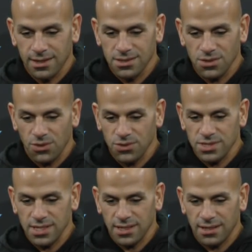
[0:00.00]
so
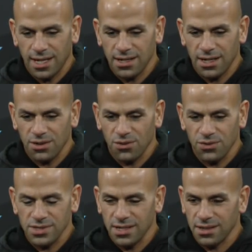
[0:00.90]
there's uh, I, I, don't know if
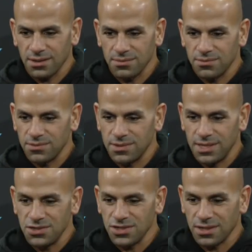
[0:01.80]
there's anything
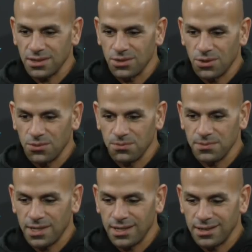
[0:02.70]
teaching. You know,
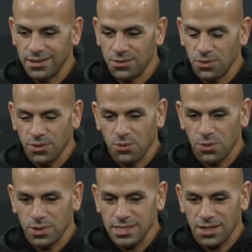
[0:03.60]
uh, we we
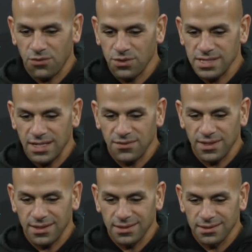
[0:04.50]
once had a free
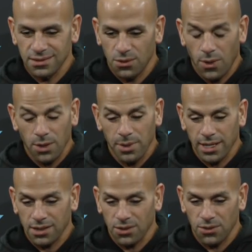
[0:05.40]
safety a while
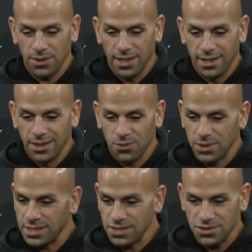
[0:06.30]
back ago.
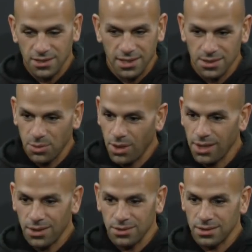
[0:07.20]
We teach getting the
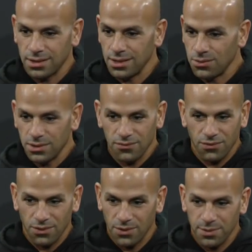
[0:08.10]
ball out, and he went
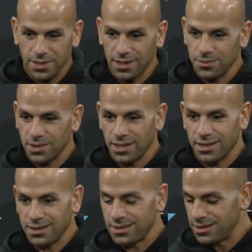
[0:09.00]
for a rip attempt,
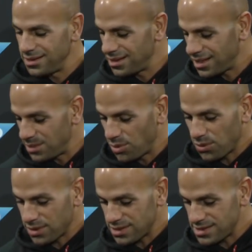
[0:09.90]
and he
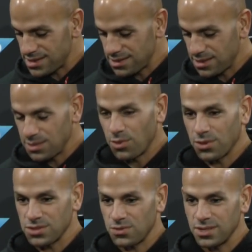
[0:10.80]
broke his he broke
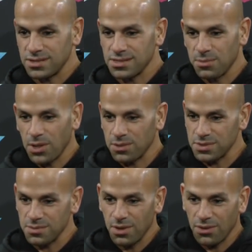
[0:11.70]
his wrist. Malcolm
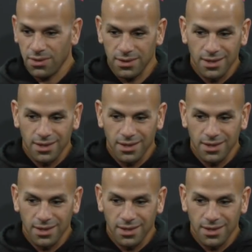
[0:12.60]
Smith